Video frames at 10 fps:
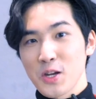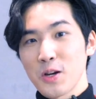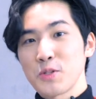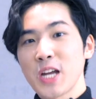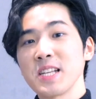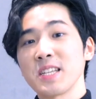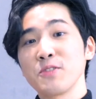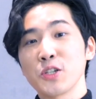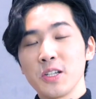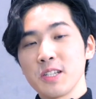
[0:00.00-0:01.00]
Hope you guys
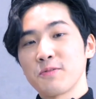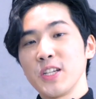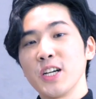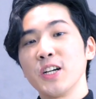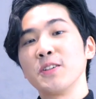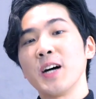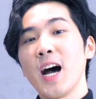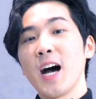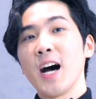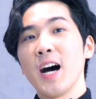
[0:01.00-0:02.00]
enjoyed this video.
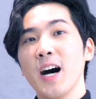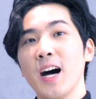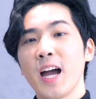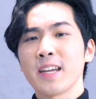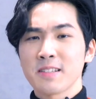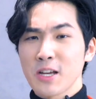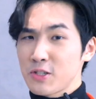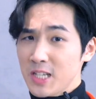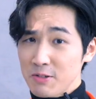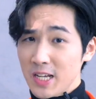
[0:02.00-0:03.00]
Uh, I guess I
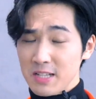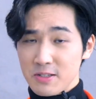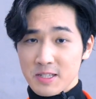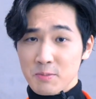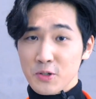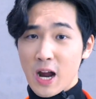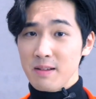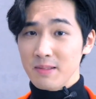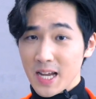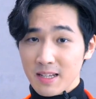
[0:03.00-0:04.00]
should tell you guys to
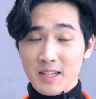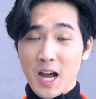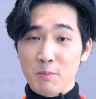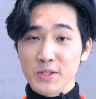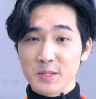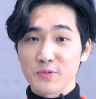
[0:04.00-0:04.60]
subscribe, like, and comment this